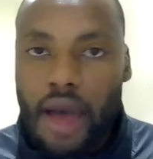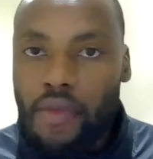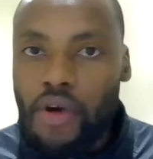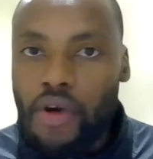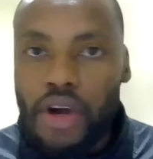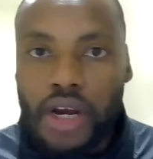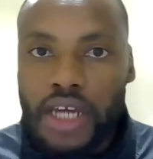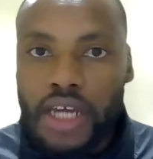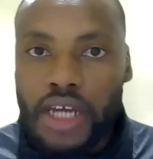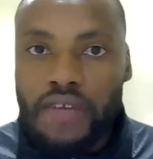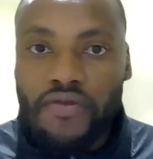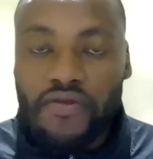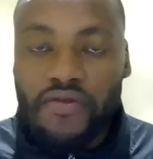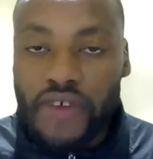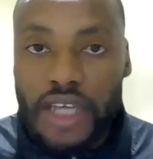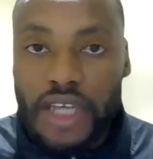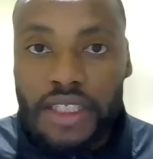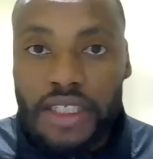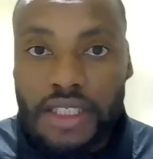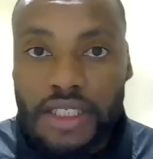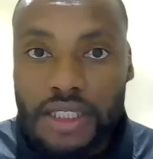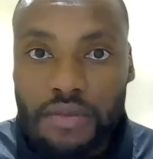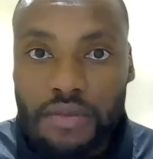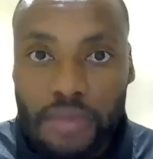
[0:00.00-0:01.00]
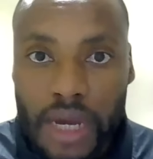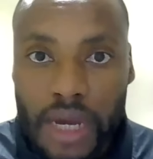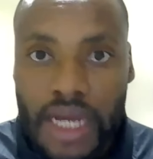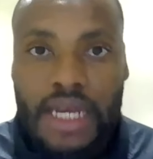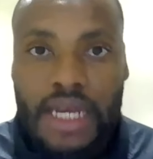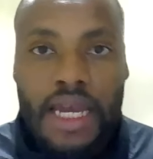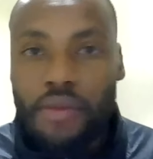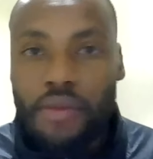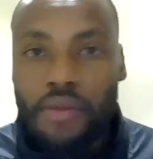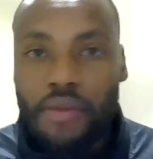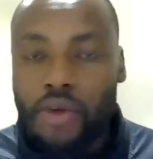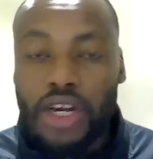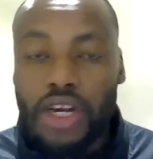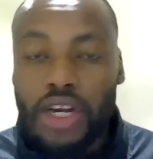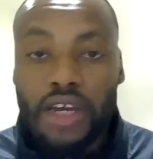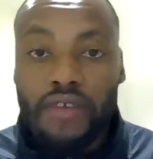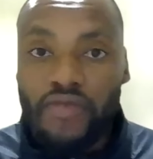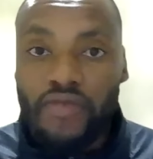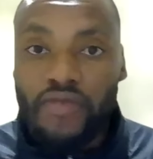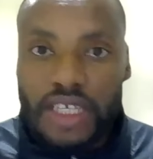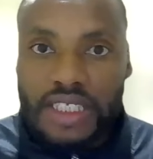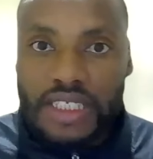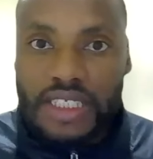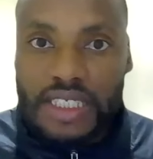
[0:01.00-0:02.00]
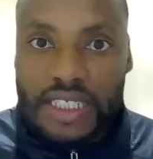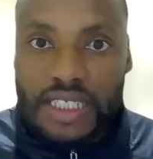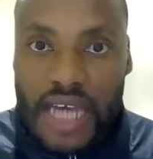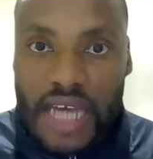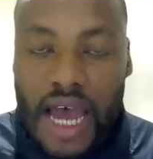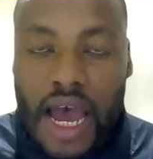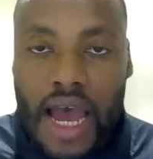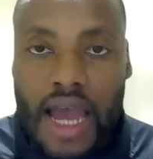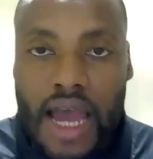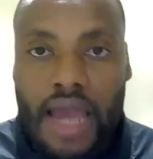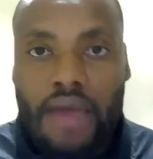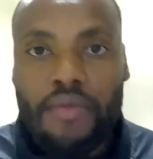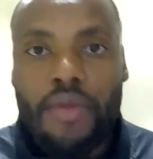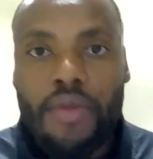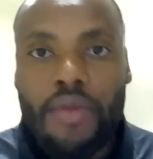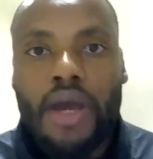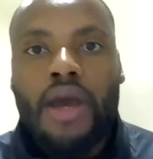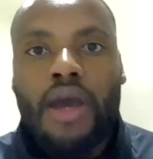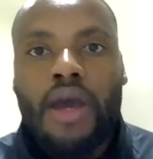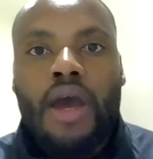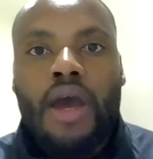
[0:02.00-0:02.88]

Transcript: I'm gonna invest money, I'm gonna invest time,